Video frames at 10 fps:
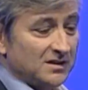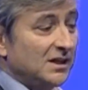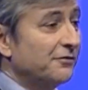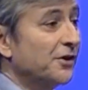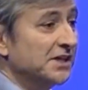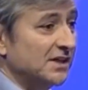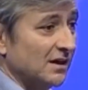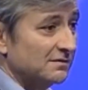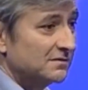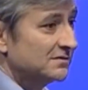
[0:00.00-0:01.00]

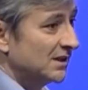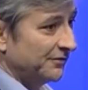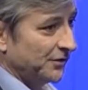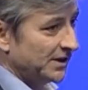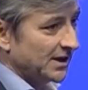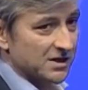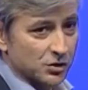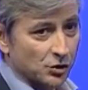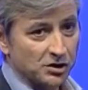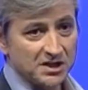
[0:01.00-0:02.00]
Telefonica. Telefonica
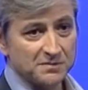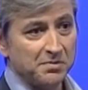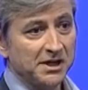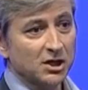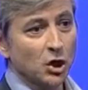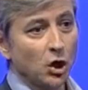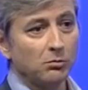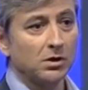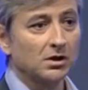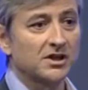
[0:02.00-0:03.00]
is this big
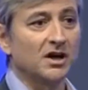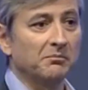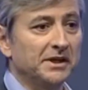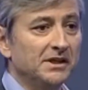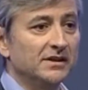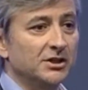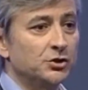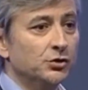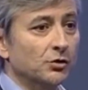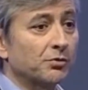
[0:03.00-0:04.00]
global company
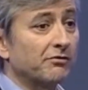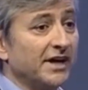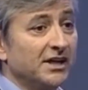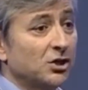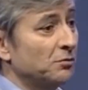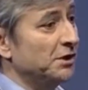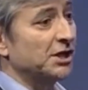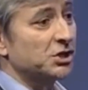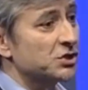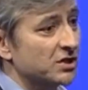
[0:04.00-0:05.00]
that, you know, providing
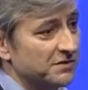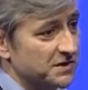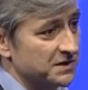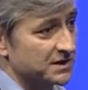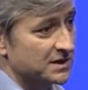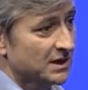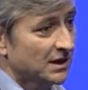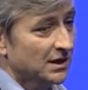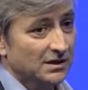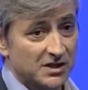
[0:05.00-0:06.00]
communication services.
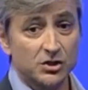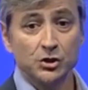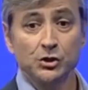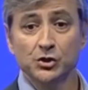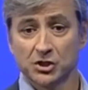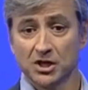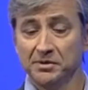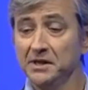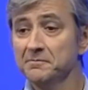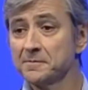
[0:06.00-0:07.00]
This is a huge
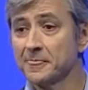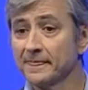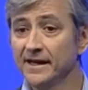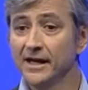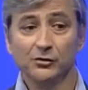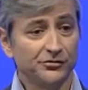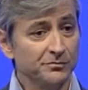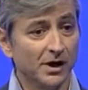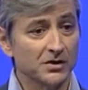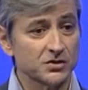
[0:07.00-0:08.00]
company, and a
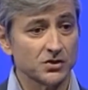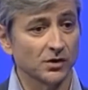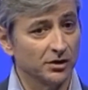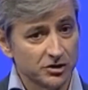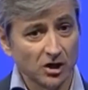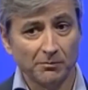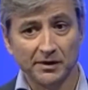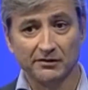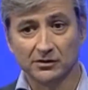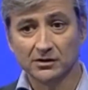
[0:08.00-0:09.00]
few months ago at the
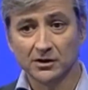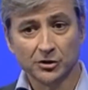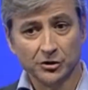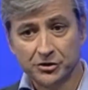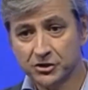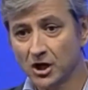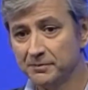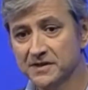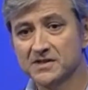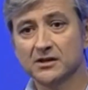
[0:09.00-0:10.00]
top level, the
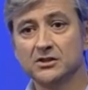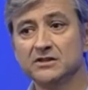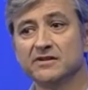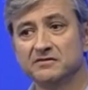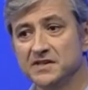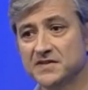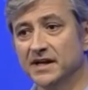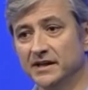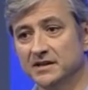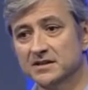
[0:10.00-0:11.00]
top executives have
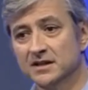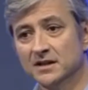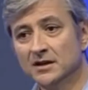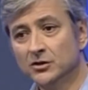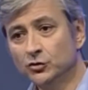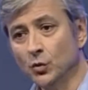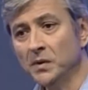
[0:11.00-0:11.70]
decided to